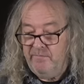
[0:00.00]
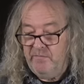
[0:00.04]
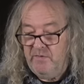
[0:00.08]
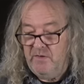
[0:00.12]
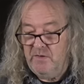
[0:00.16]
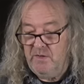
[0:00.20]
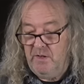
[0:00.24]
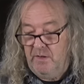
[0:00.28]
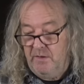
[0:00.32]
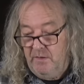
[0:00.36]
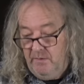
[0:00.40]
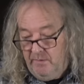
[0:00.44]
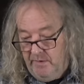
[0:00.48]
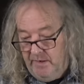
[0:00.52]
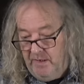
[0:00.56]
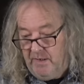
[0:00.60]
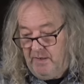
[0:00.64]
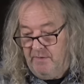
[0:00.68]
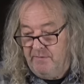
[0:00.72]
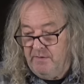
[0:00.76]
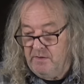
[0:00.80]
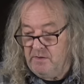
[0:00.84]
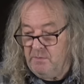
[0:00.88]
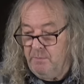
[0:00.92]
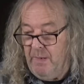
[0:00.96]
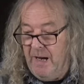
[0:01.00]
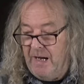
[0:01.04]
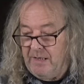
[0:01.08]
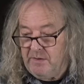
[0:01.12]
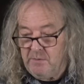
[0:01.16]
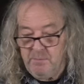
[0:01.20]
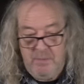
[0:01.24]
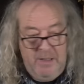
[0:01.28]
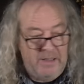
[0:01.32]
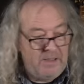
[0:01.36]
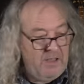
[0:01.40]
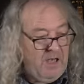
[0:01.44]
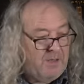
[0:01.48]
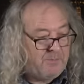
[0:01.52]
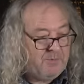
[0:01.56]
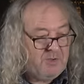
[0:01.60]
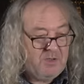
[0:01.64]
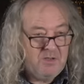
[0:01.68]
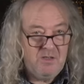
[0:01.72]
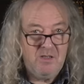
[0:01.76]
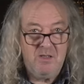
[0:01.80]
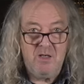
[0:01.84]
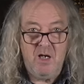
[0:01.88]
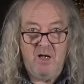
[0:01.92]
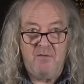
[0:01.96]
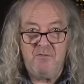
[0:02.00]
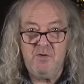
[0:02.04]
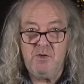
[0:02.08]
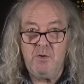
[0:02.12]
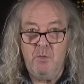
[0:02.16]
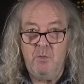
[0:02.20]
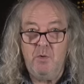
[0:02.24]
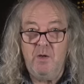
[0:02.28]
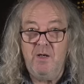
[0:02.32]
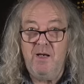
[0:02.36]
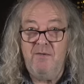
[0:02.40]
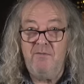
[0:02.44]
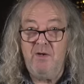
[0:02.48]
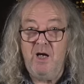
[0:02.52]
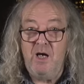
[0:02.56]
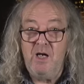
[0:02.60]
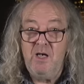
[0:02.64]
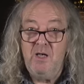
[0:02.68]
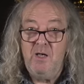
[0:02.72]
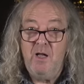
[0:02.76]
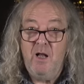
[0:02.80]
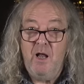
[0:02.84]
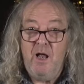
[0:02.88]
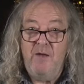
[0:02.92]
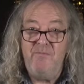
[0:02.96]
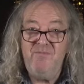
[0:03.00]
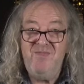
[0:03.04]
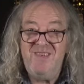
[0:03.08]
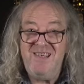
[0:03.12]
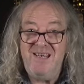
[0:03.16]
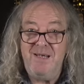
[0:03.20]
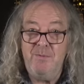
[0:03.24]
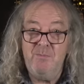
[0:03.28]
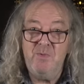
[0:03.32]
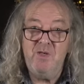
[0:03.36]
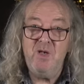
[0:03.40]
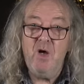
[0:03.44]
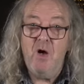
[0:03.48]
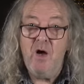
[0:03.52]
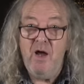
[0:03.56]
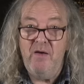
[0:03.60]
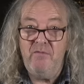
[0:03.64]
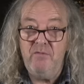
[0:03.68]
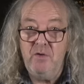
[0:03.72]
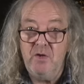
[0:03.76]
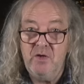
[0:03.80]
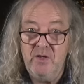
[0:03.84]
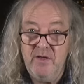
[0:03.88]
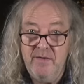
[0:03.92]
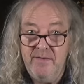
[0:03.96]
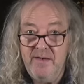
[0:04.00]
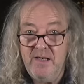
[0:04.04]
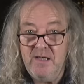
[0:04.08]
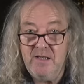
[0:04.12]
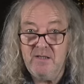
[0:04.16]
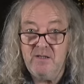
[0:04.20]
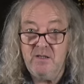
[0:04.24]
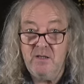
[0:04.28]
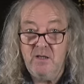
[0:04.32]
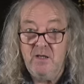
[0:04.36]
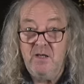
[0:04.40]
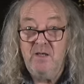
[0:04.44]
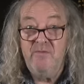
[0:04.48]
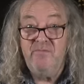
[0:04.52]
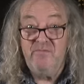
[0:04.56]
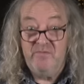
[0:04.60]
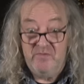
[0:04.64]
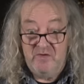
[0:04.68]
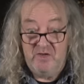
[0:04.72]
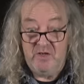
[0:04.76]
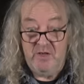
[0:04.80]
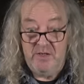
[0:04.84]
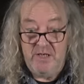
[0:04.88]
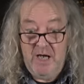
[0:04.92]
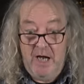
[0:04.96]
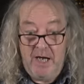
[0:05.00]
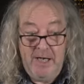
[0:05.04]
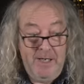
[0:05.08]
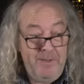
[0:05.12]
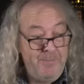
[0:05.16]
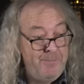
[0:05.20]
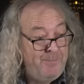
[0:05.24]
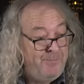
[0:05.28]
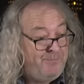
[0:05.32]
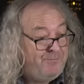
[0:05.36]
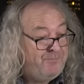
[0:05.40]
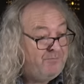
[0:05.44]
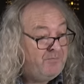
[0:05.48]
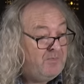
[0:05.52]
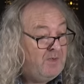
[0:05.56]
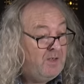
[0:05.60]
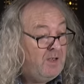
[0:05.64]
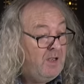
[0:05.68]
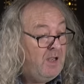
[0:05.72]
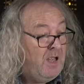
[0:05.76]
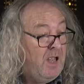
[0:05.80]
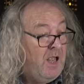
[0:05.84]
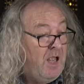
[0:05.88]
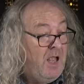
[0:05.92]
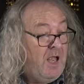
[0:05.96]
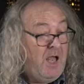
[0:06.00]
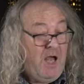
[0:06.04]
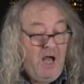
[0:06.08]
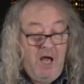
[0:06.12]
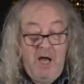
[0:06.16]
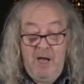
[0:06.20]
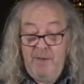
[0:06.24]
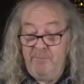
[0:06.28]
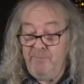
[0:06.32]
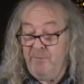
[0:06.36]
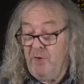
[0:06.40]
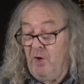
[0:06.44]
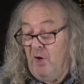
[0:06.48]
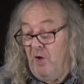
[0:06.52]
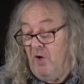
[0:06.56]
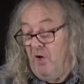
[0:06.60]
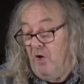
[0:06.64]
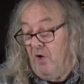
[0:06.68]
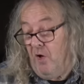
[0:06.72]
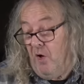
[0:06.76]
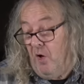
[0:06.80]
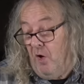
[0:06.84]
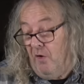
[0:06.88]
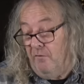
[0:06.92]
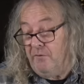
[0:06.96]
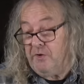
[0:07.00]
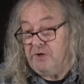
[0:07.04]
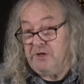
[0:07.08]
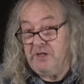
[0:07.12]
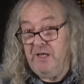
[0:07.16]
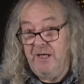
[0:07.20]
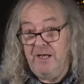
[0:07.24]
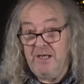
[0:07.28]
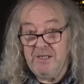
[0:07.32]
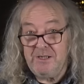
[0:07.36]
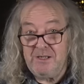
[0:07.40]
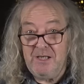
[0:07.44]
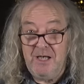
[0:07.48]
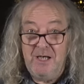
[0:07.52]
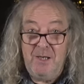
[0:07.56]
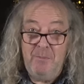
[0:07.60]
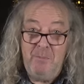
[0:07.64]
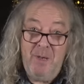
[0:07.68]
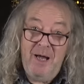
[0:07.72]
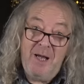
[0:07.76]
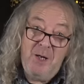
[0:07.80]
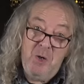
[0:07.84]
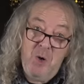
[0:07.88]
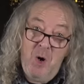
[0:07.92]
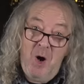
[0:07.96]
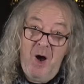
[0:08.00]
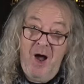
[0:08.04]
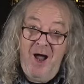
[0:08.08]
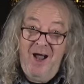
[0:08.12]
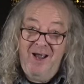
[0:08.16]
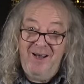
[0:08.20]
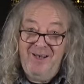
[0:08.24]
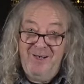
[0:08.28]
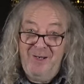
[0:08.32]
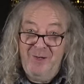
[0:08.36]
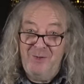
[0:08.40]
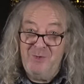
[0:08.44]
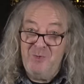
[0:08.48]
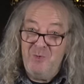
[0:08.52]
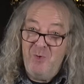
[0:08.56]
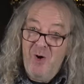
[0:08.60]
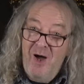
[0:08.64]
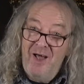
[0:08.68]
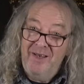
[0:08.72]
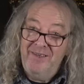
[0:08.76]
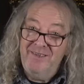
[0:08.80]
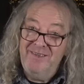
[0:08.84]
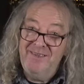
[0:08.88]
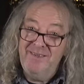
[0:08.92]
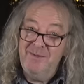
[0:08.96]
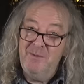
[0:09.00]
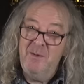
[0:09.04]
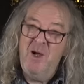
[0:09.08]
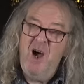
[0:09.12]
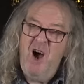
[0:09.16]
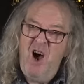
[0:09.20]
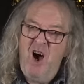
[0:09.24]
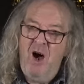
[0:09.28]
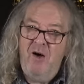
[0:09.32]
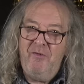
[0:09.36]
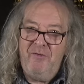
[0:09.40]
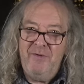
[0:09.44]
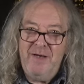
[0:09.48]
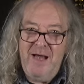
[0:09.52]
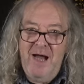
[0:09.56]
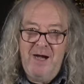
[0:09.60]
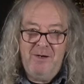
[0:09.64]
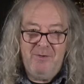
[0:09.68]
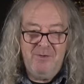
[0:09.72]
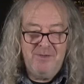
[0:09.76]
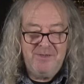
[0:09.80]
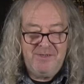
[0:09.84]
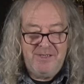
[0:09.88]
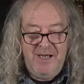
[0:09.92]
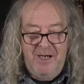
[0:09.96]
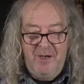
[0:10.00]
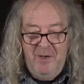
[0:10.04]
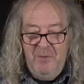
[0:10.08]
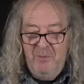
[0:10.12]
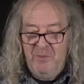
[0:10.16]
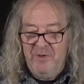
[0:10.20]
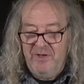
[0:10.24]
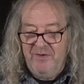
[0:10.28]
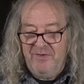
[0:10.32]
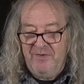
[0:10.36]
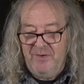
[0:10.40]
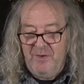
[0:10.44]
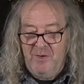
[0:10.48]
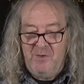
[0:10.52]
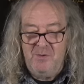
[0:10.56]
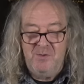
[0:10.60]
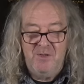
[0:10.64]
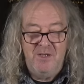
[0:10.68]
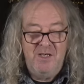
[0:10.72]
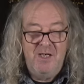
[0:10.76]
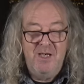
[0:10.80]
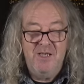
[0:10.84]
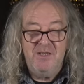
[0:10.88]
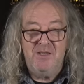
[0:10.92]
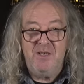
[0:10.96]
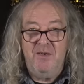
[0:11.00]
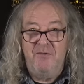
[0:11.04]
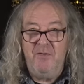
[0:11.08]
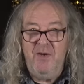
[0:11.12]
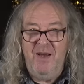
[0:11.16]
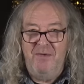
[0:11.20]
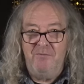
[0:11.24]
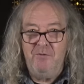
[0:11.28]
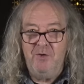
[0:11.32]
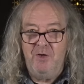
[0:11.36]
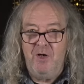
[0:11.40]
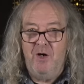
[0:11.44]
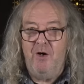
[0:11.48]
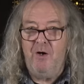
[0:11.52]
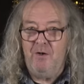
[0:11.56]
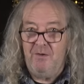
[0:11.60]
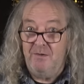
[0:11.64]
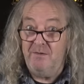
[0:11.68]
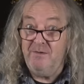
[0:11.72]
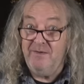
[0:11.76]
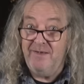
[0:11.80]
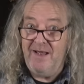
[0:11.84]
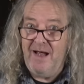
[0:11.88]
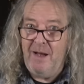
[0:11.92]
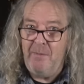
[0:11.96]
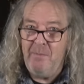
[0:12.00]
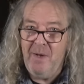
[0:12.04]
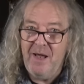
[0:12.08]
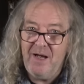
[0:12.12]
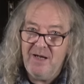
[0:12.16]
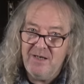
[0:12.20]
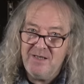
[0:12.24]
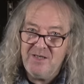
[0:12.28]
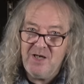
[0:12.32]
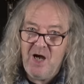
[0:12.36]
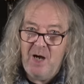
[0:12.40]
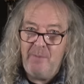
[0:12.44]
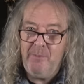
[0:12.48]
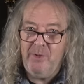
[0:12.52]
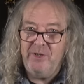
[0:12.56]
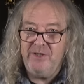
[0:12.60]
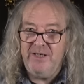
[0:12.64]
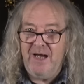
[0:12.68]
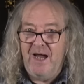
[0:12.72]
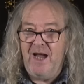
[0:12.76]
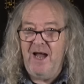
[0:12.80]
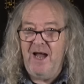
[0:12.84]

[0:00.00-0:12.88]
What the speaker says: to, you know, the specs, pickups and stuff. So we'll have a deep dive look at this today. Obviously, it's going to be quite a long one, half an hour or so, I would have thought. So if you haven't got that amount of time on your